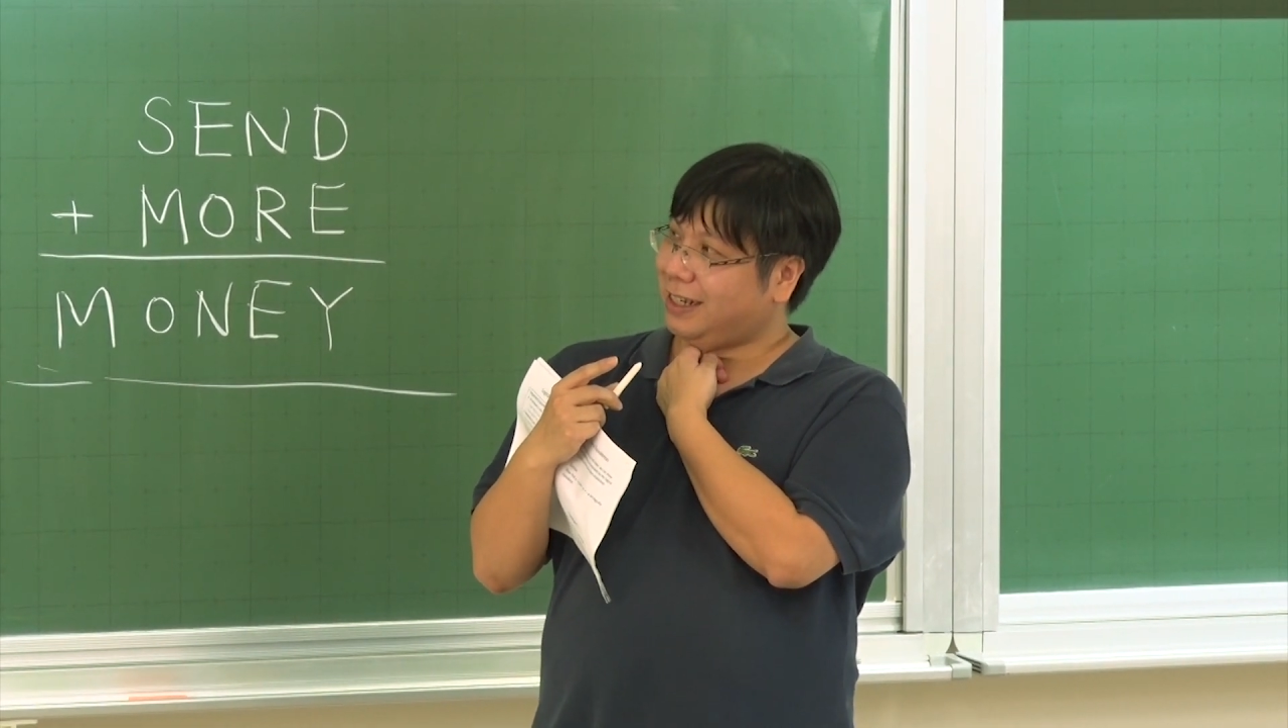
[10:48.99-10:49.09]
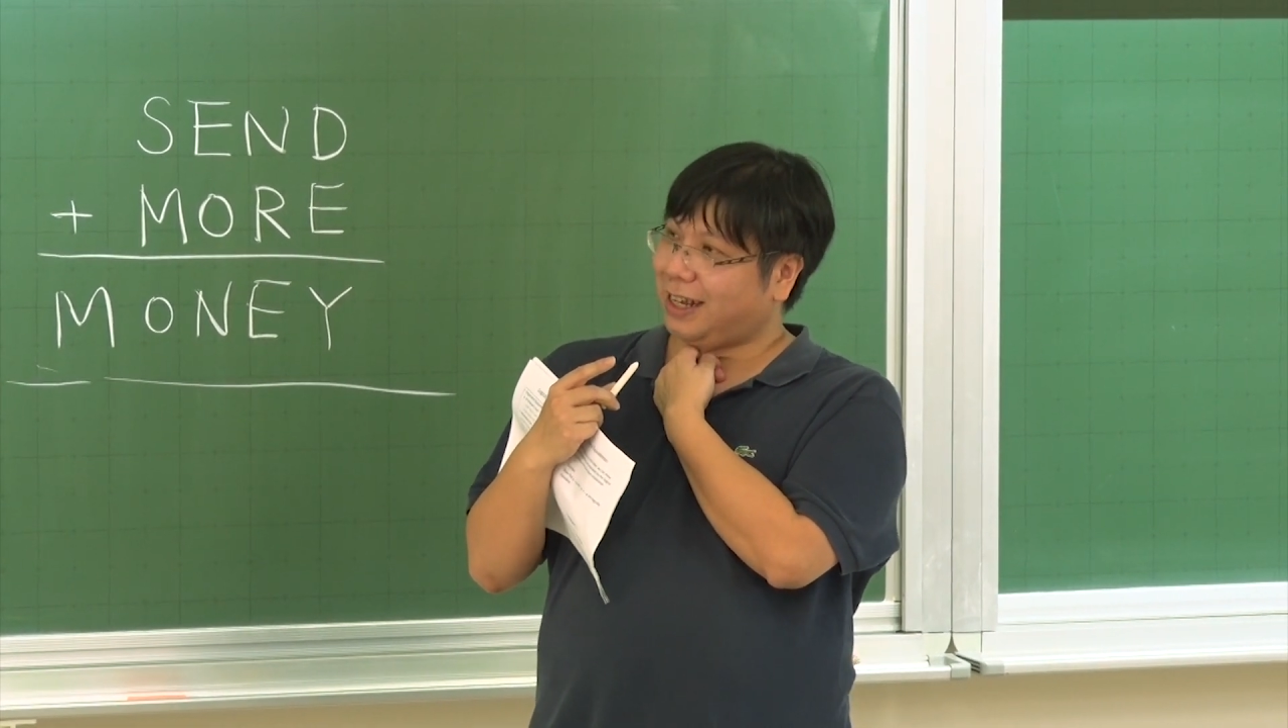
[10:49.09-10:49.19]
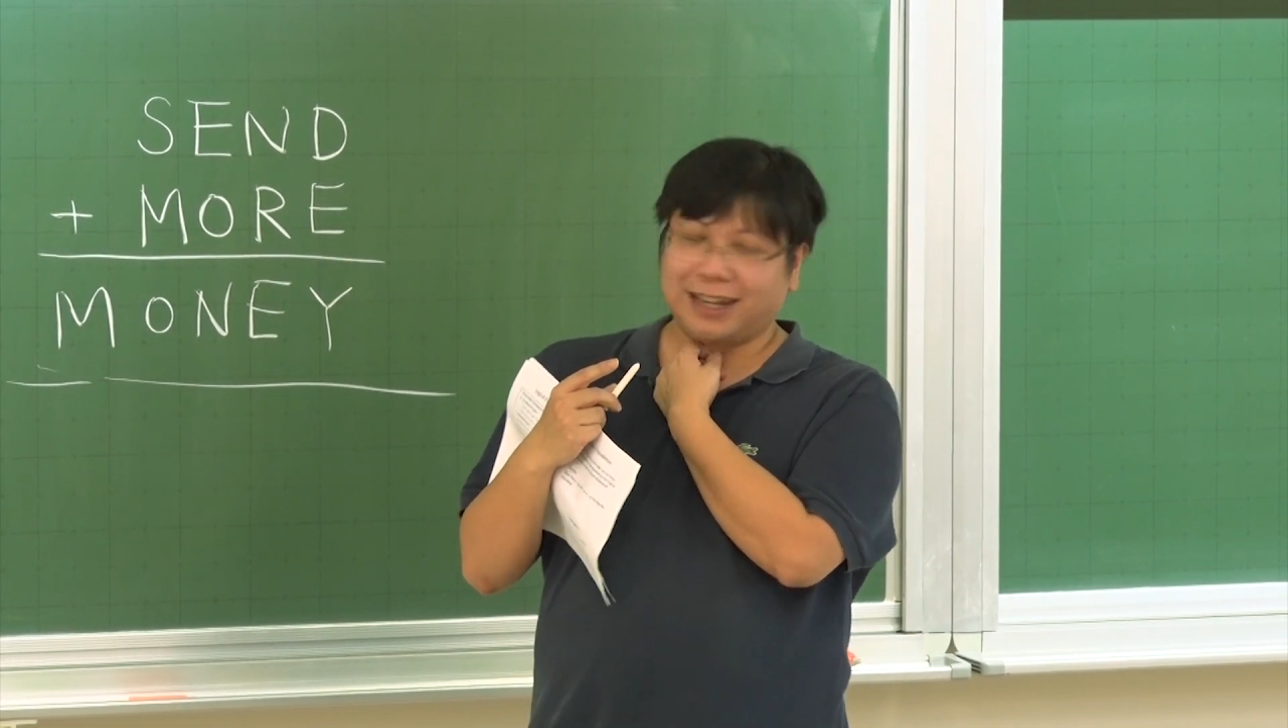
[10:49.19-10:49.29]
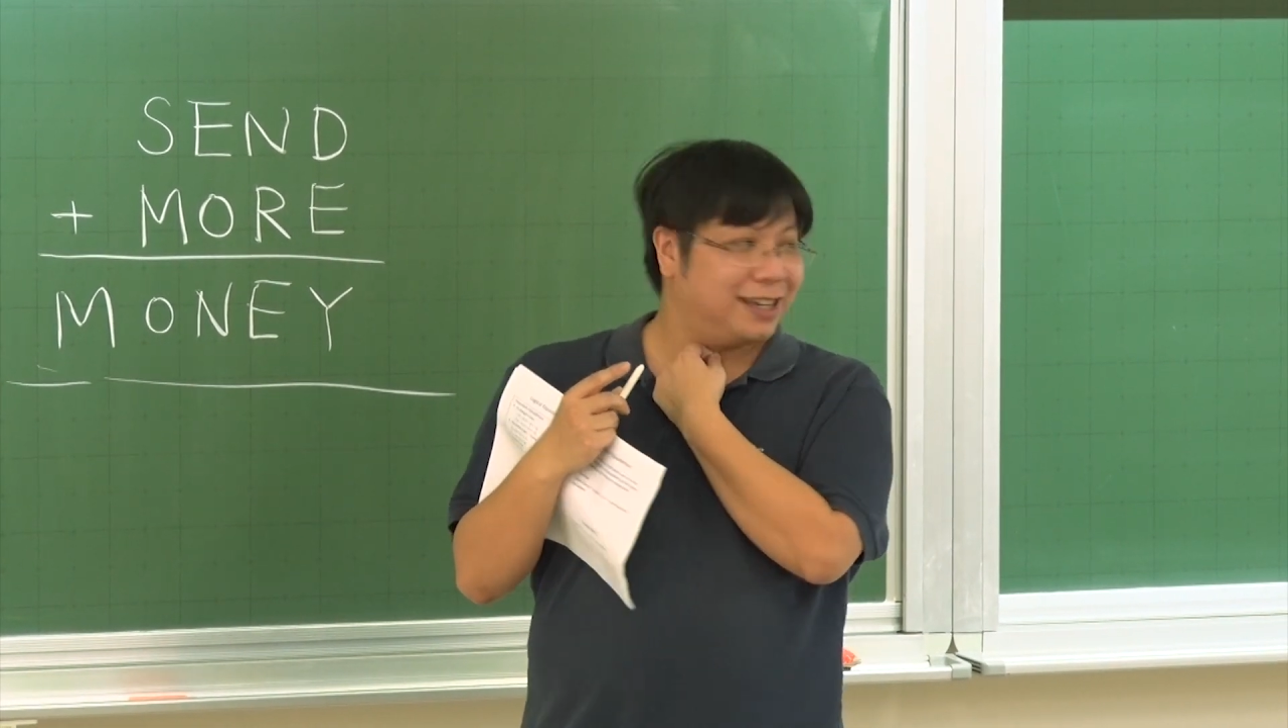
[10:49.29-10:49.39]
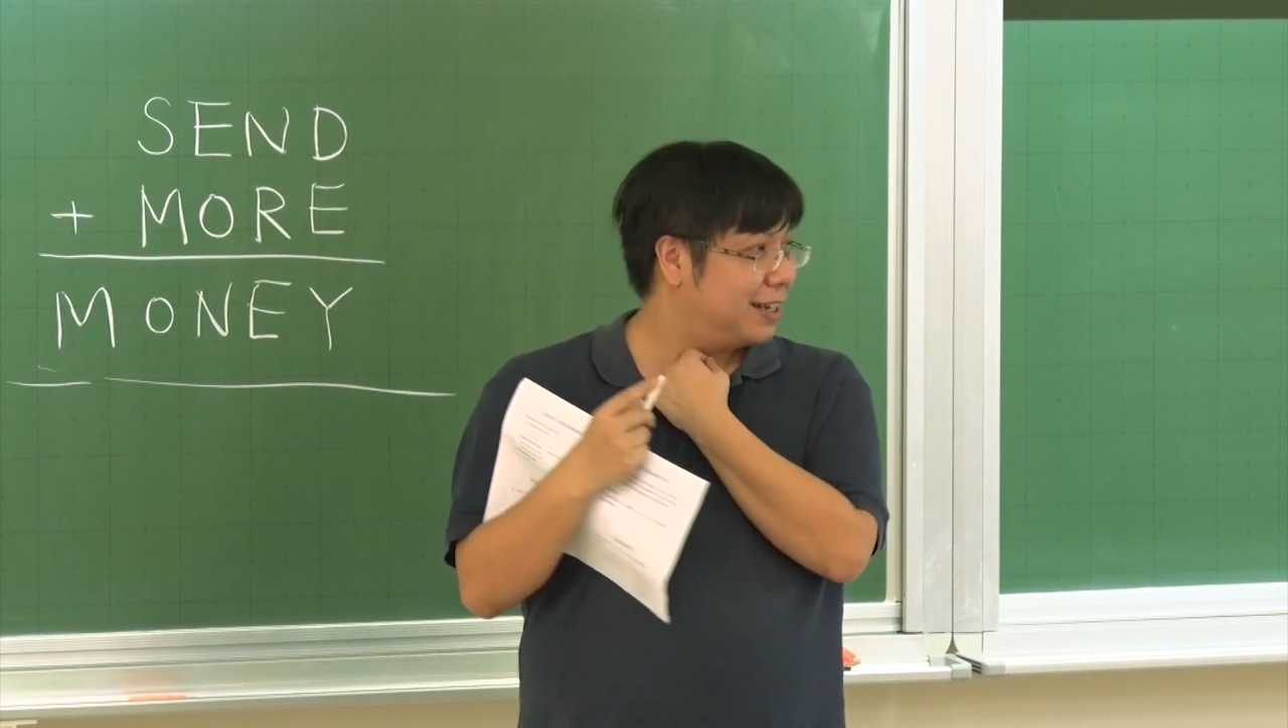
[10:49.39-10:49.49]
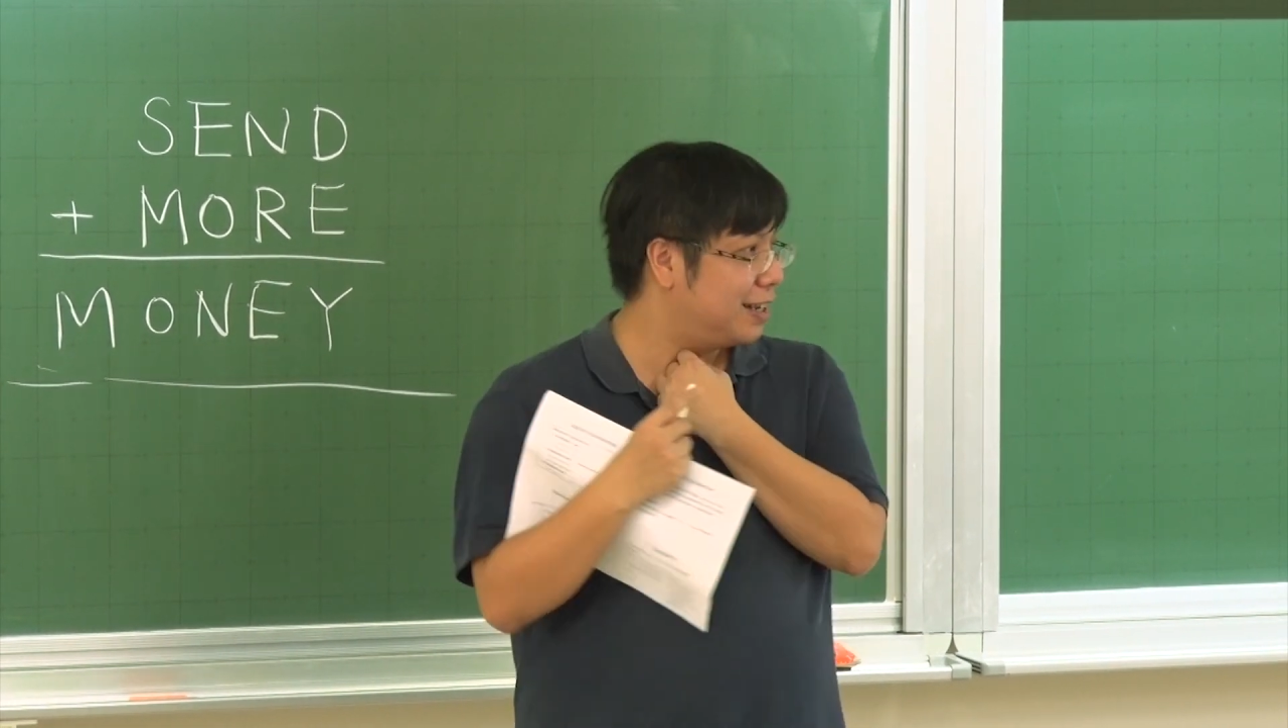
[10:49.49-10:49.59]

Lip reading: Yeah.